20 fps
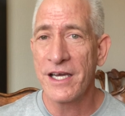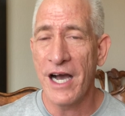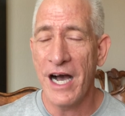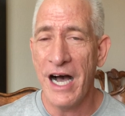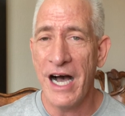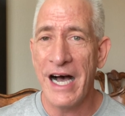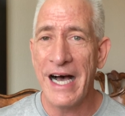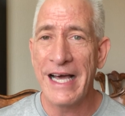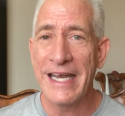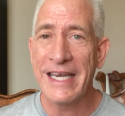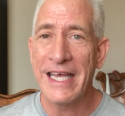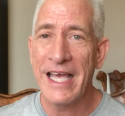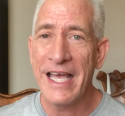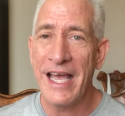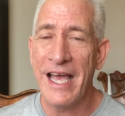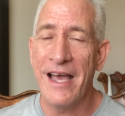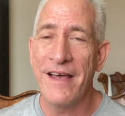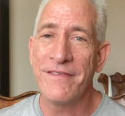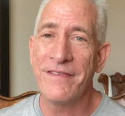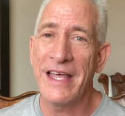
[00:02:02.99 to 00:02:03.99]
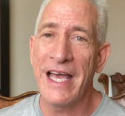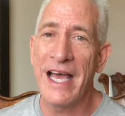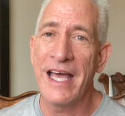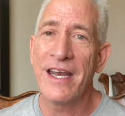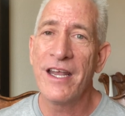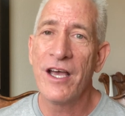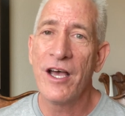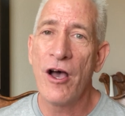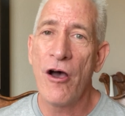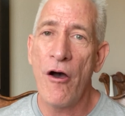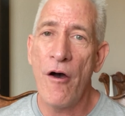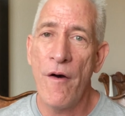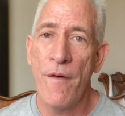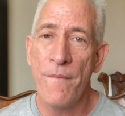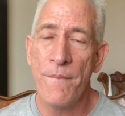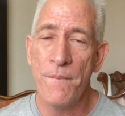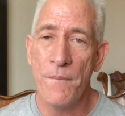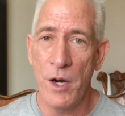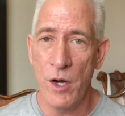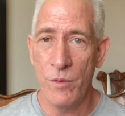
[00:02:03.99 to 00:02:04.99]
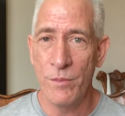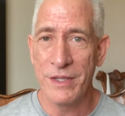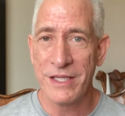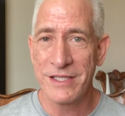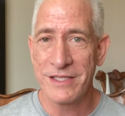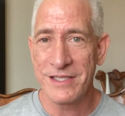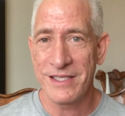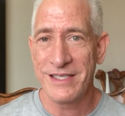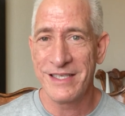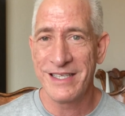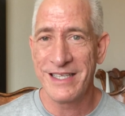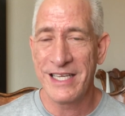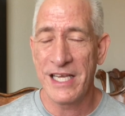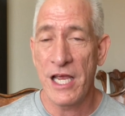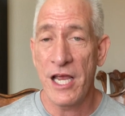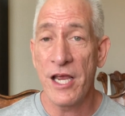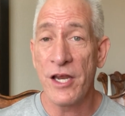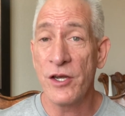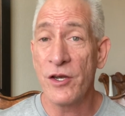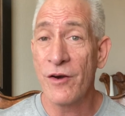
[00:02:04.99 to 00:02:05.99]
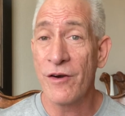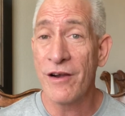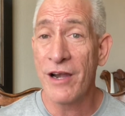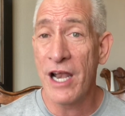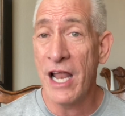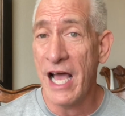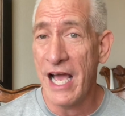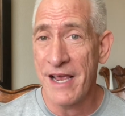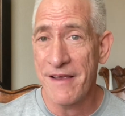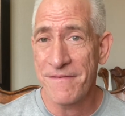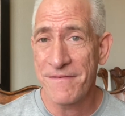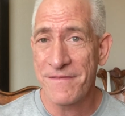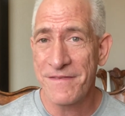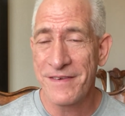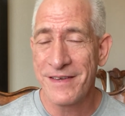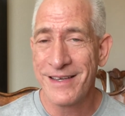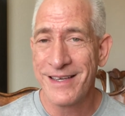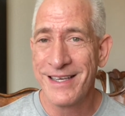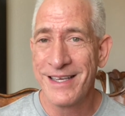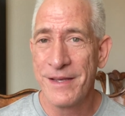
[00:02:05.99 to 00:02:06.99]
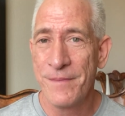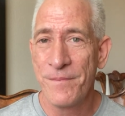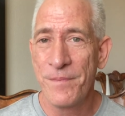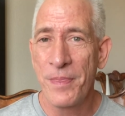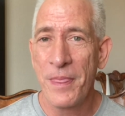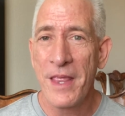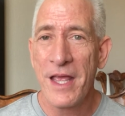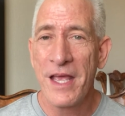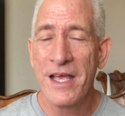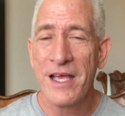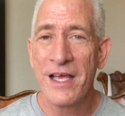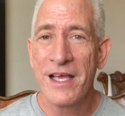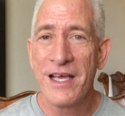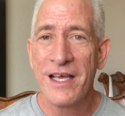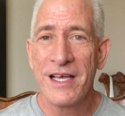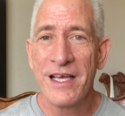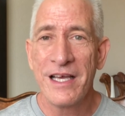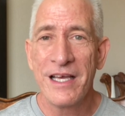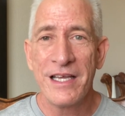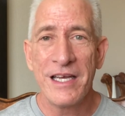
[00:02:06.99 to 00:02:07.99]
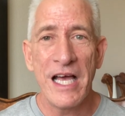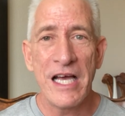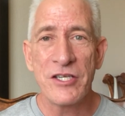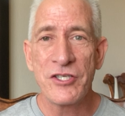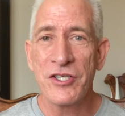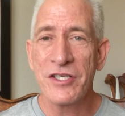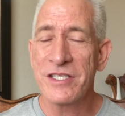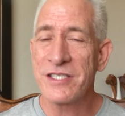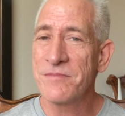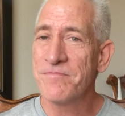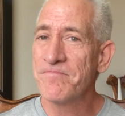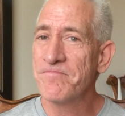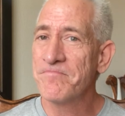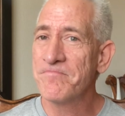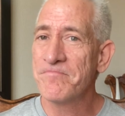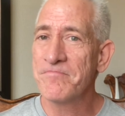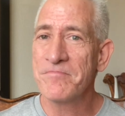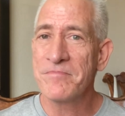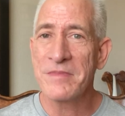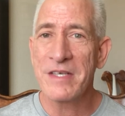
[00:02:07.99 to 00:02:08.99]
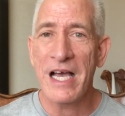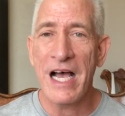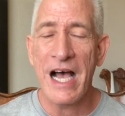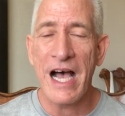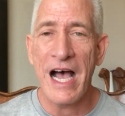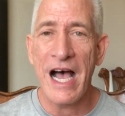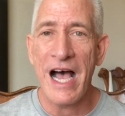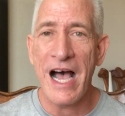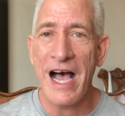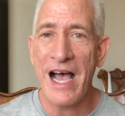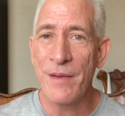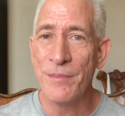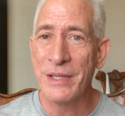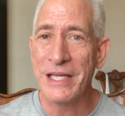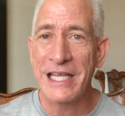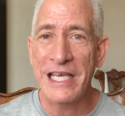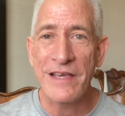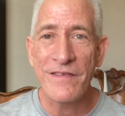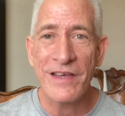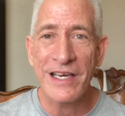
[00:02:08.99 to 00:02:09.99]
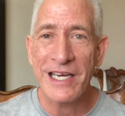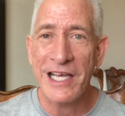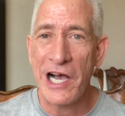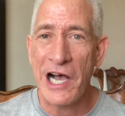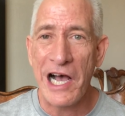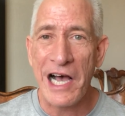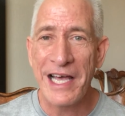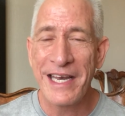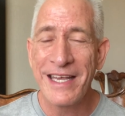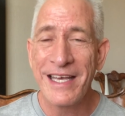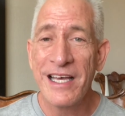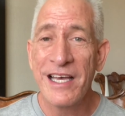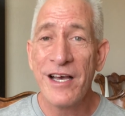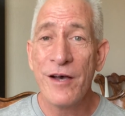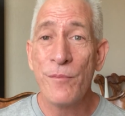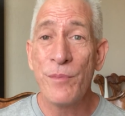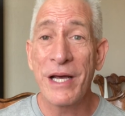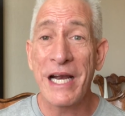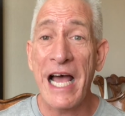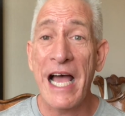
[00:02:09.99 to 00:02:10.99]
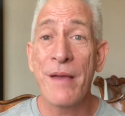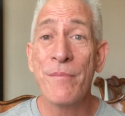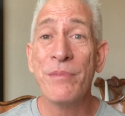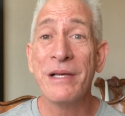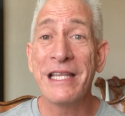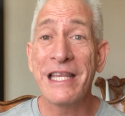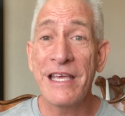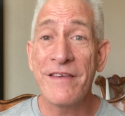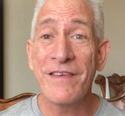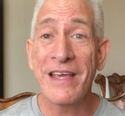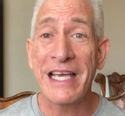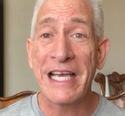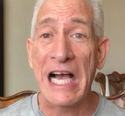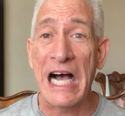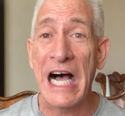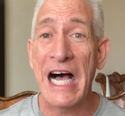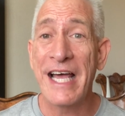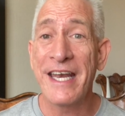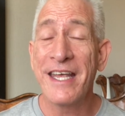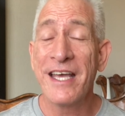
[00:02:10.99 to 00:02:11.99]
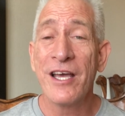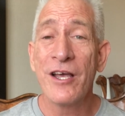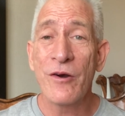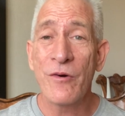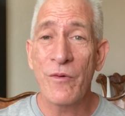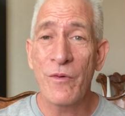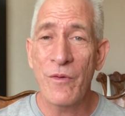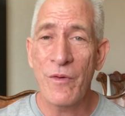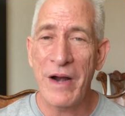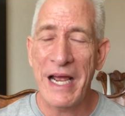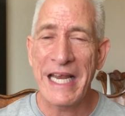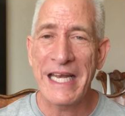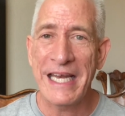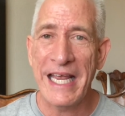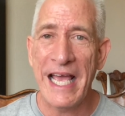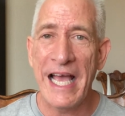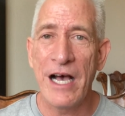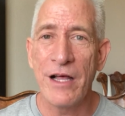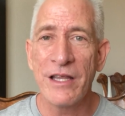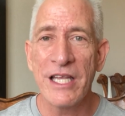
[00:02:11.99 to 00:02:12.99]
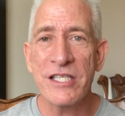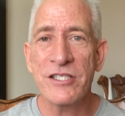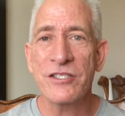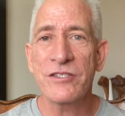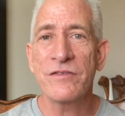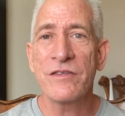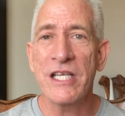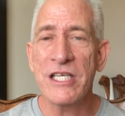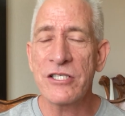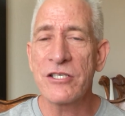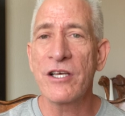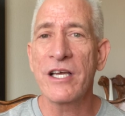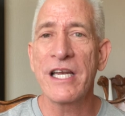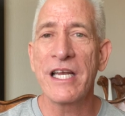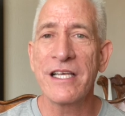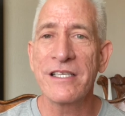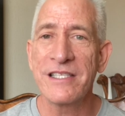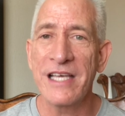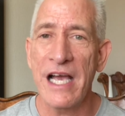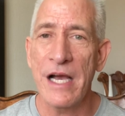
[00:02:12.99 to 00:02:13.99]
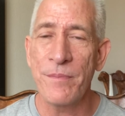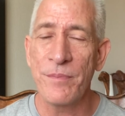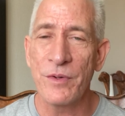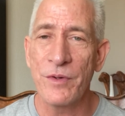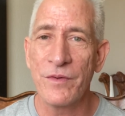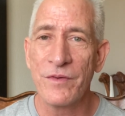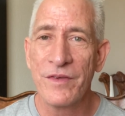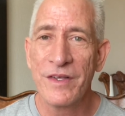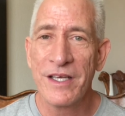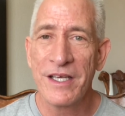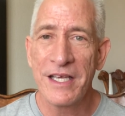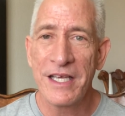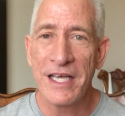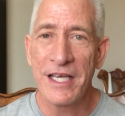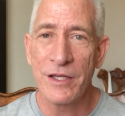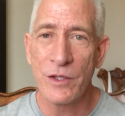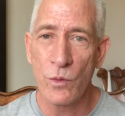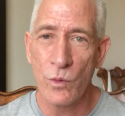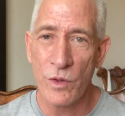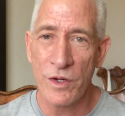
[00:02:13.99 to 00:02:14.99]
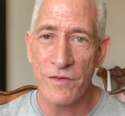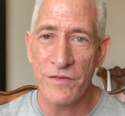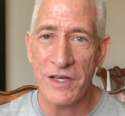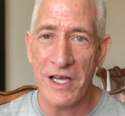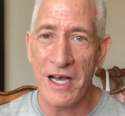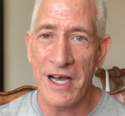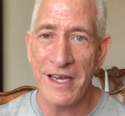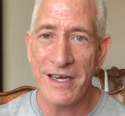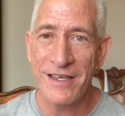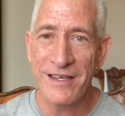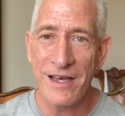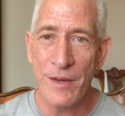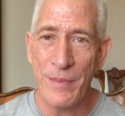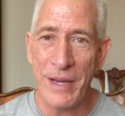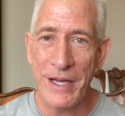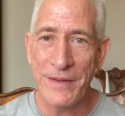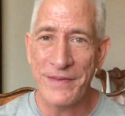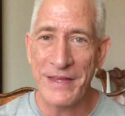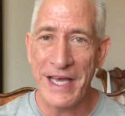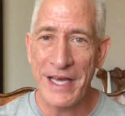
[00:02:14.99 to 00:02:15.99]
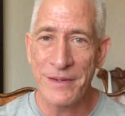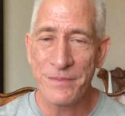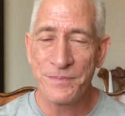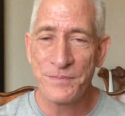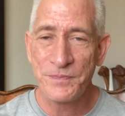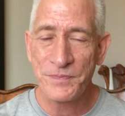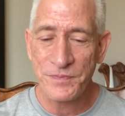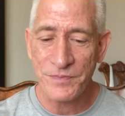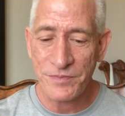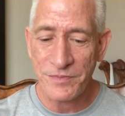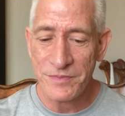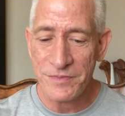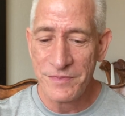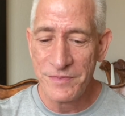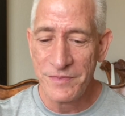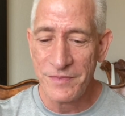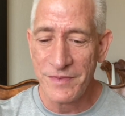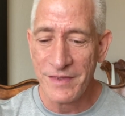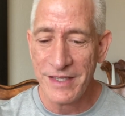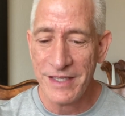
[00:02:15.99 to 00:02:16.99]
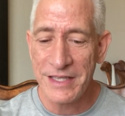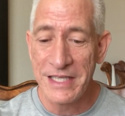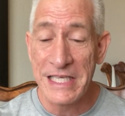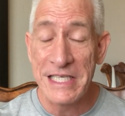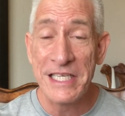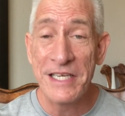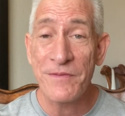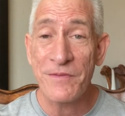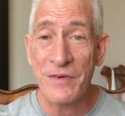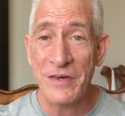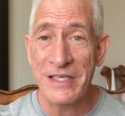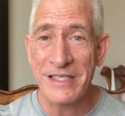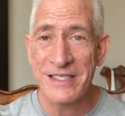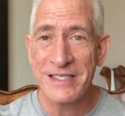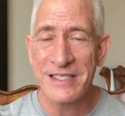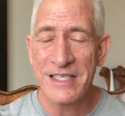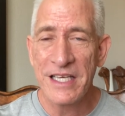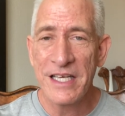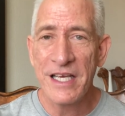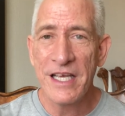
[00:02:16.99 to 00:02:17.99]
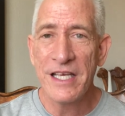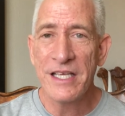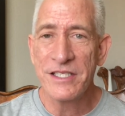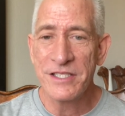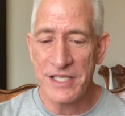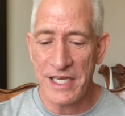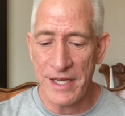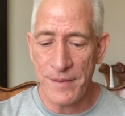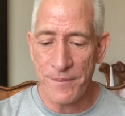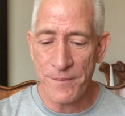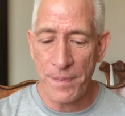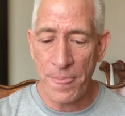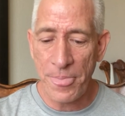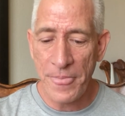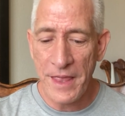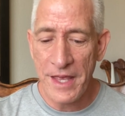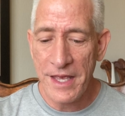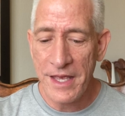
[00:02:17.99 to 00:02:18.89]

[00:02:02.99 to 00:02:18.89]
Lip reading: God at that moment in your life. Not just, I believe in God, but I'm believing God right now. Let's look at an example in the Word of God about that. The difference. See,